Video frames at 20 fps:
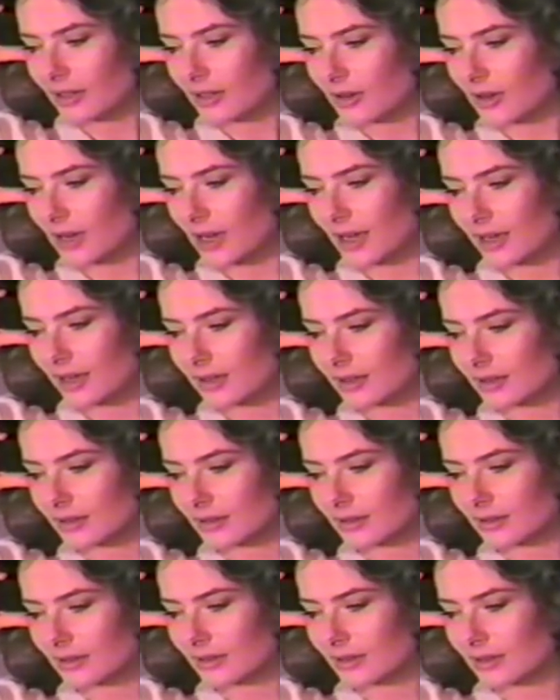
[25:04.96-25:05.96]
I don't know
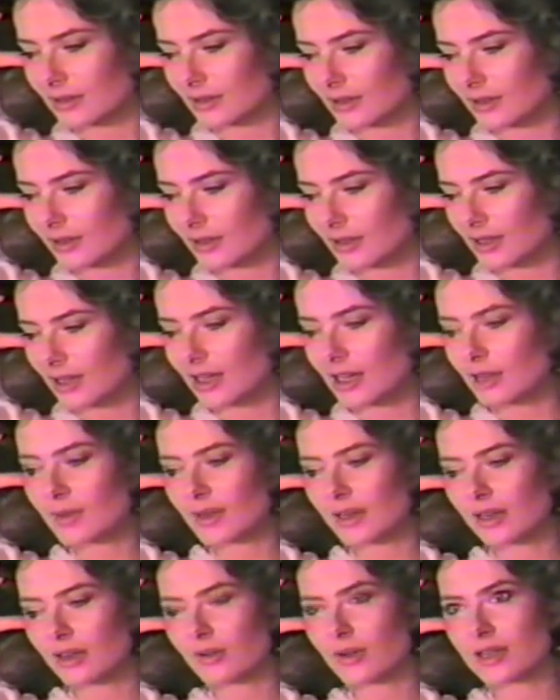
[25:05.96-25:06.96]
I
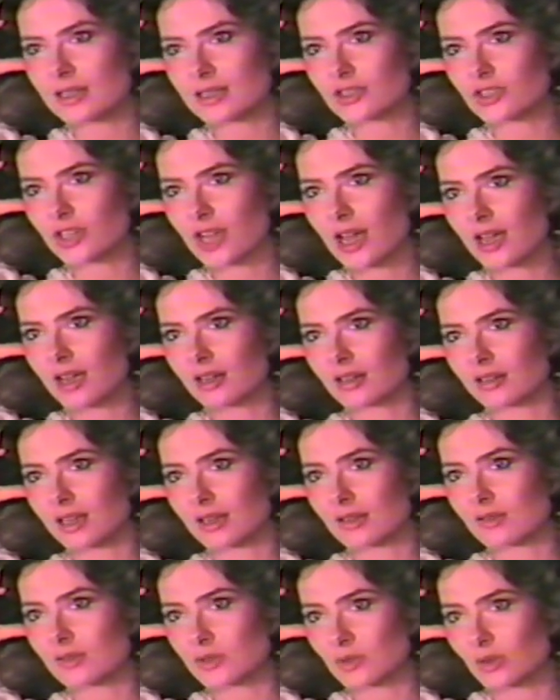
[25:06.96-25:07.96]
anybody who has a
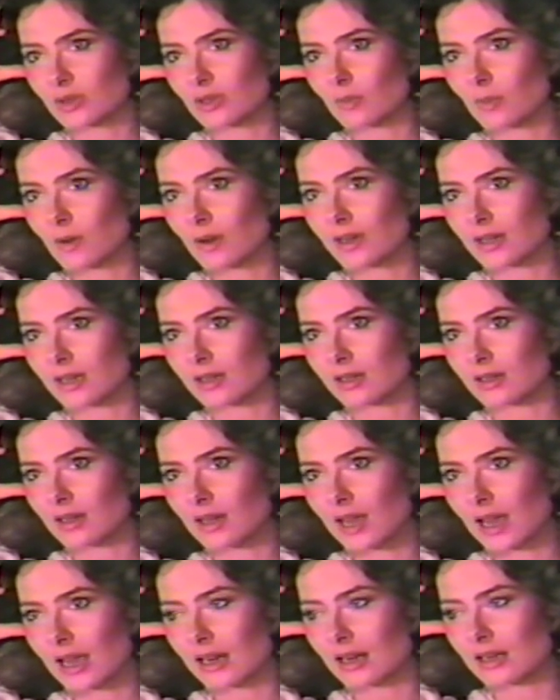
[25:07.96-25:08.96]
child that was really wanted,
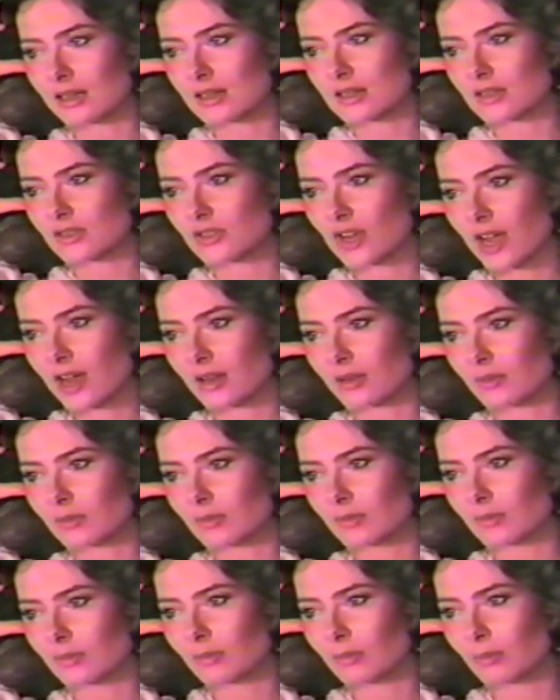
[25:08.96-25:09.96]
and it's a
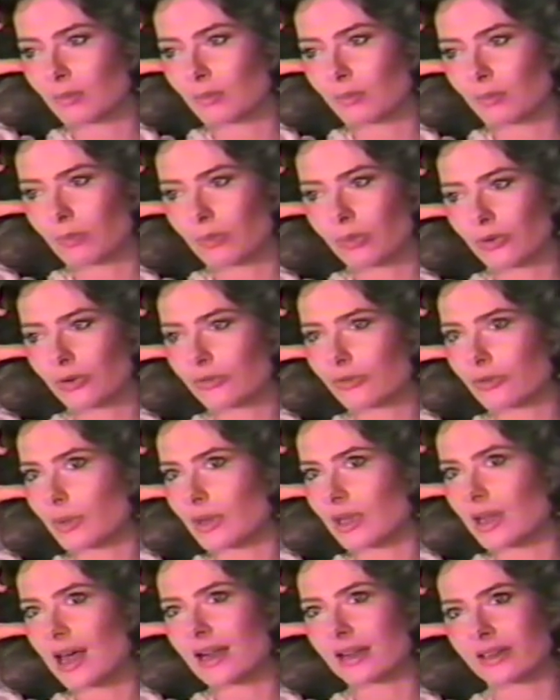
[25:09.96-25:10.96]
child born
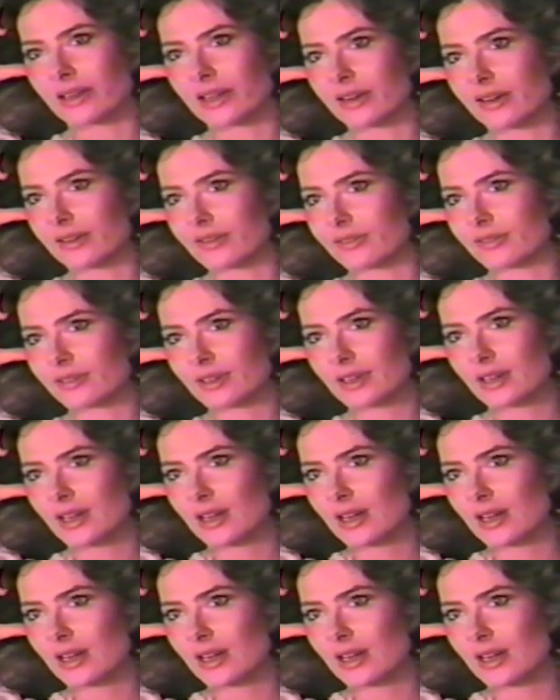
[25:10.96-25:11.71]
from a lot of love.